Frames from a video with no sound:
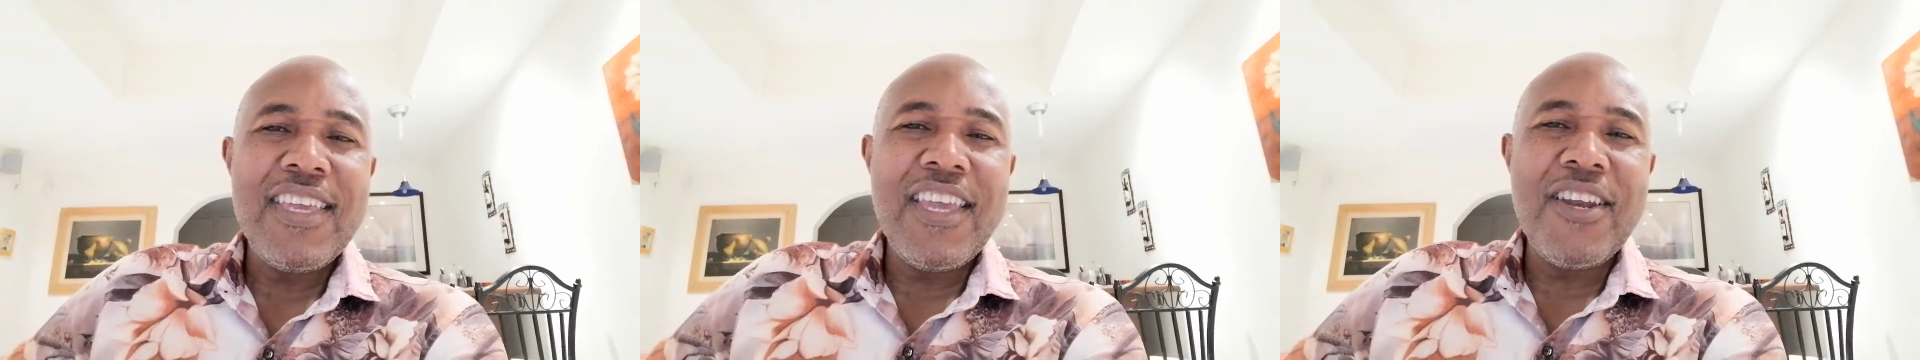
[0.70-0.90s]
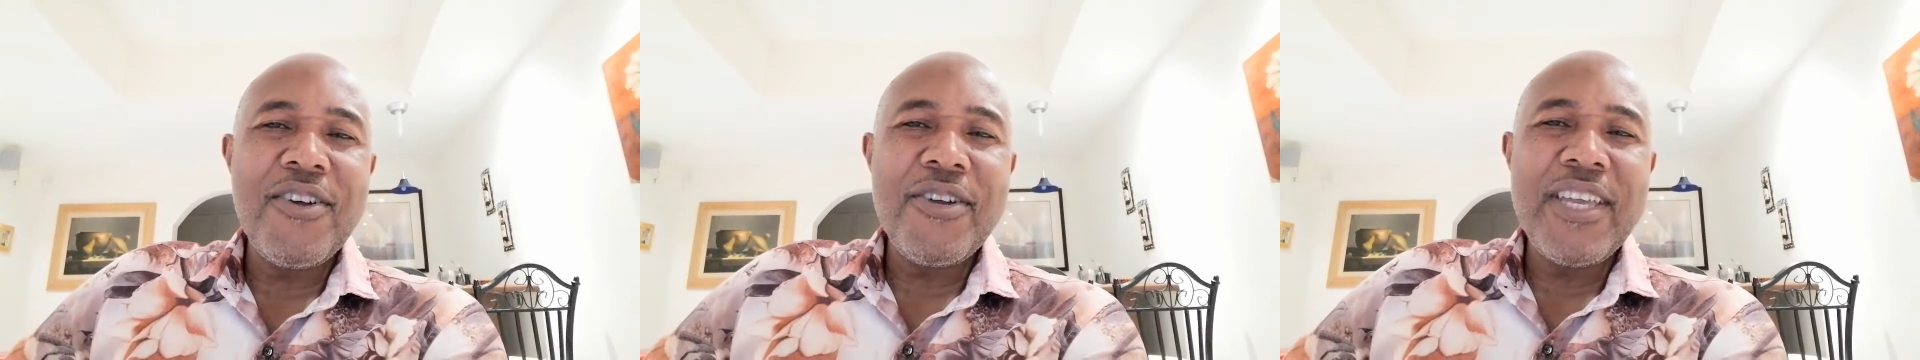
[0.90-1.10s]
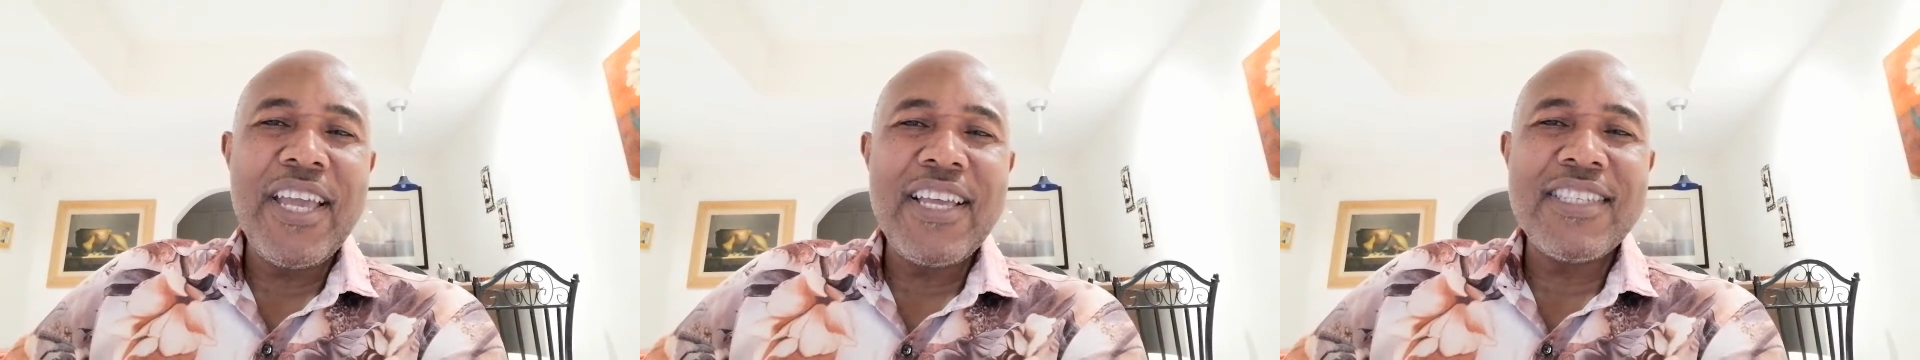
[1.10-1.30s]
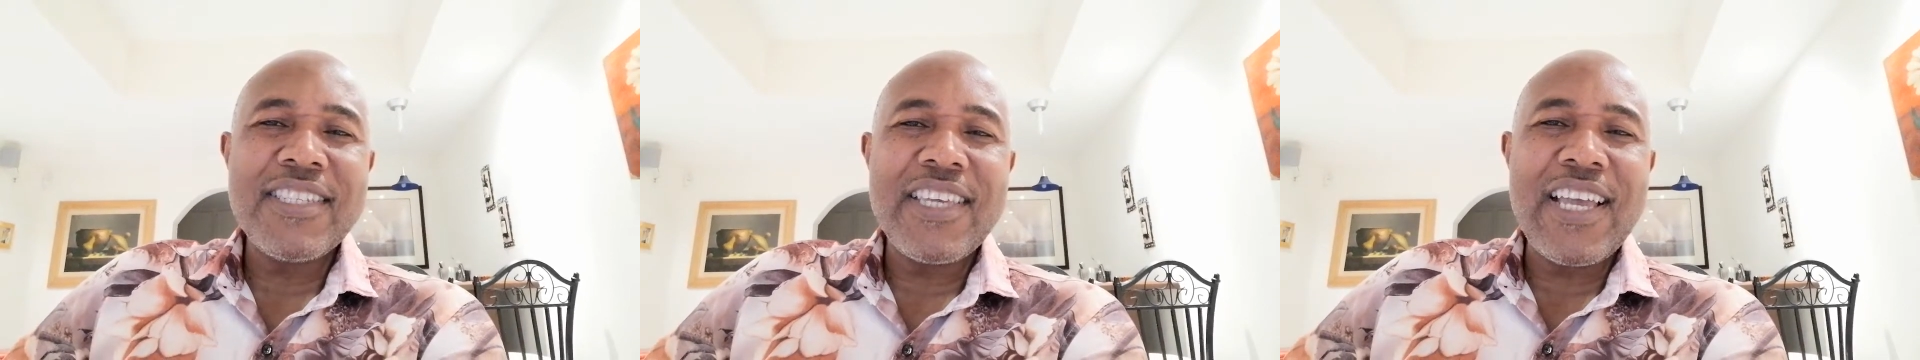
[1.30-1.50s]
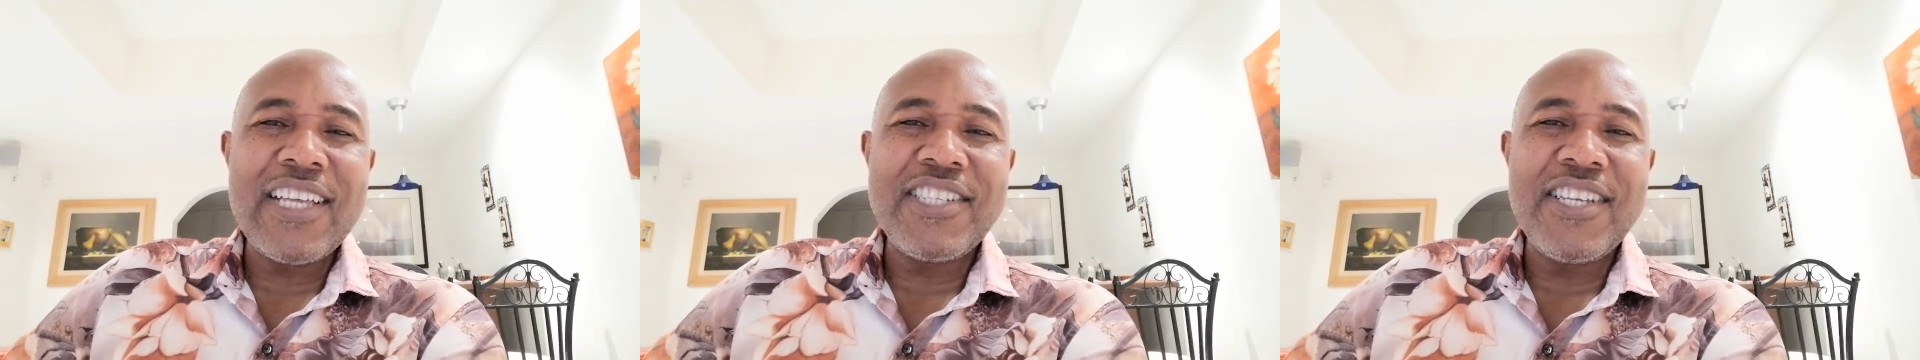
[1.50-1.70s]

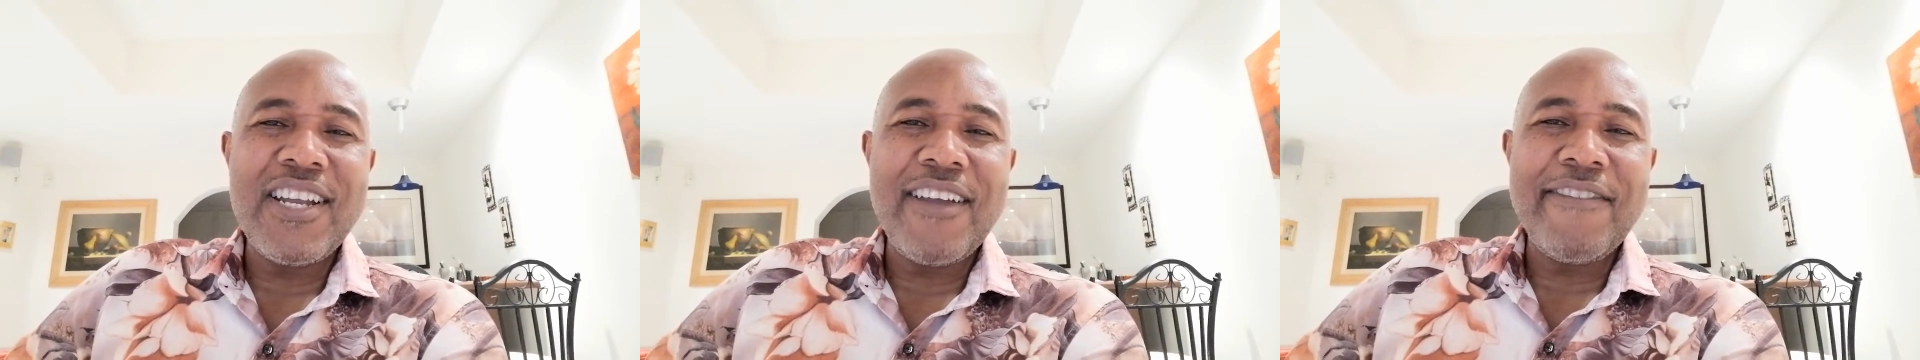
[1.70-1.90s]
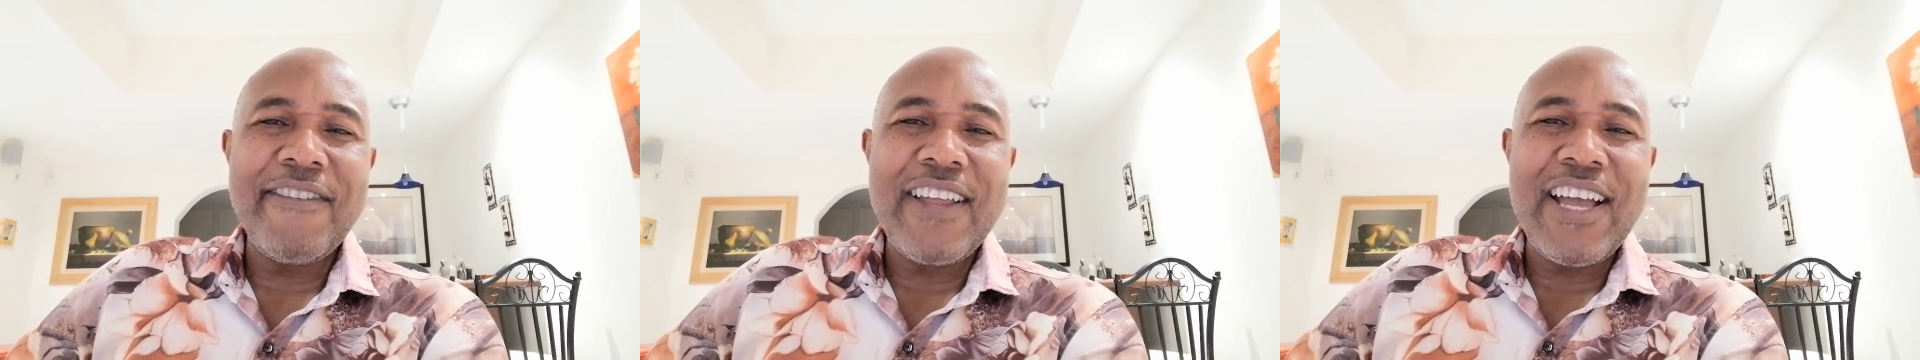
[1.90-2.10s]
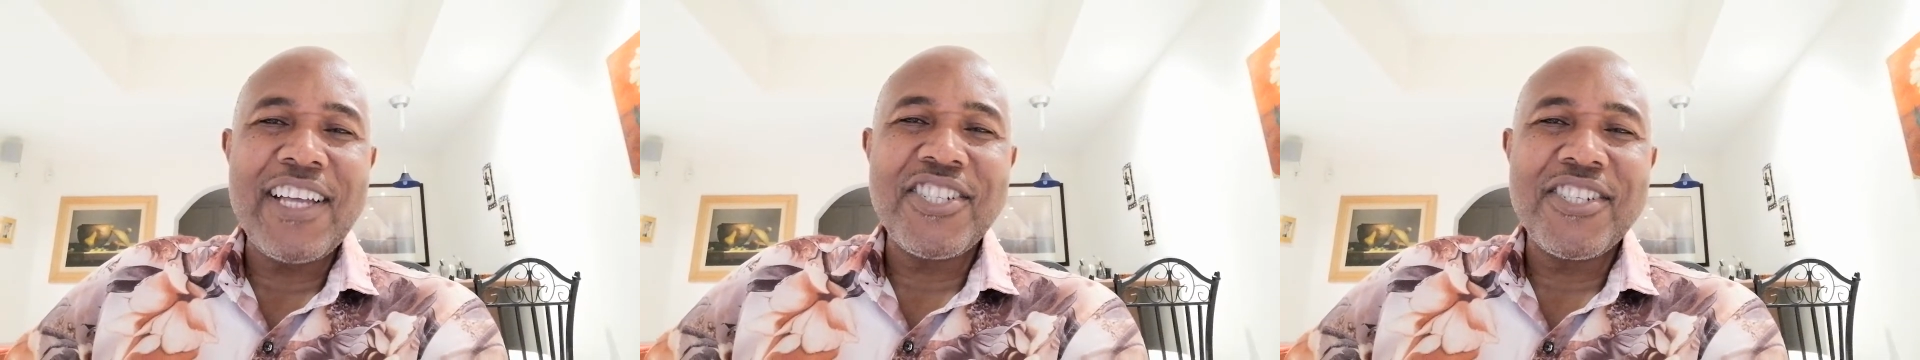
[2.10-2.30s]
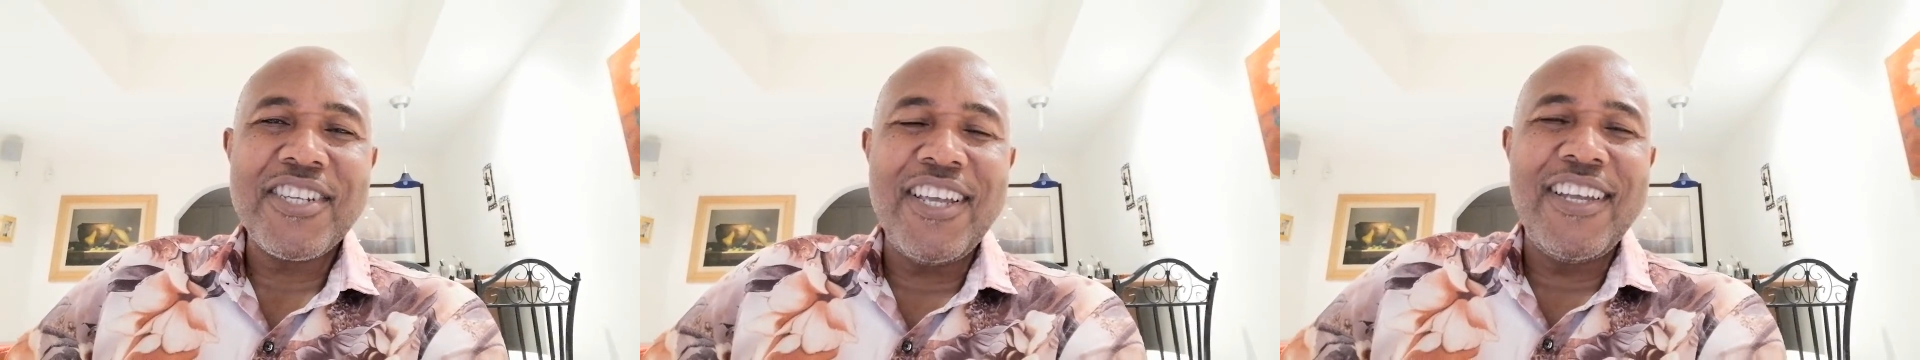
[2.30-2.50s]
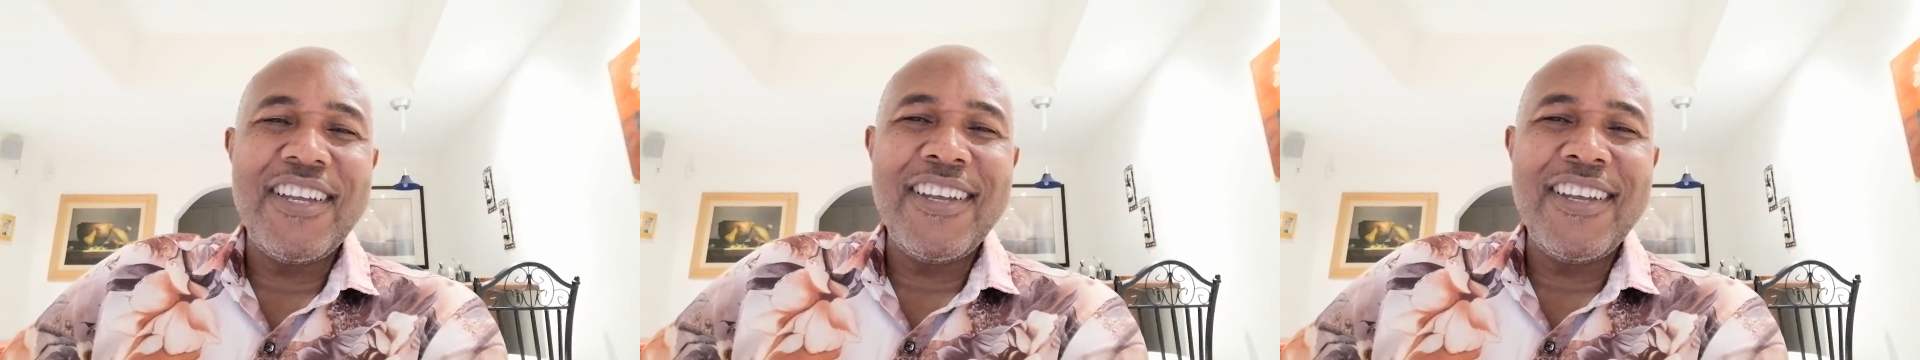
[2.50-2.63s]
Yes, cash in a flash.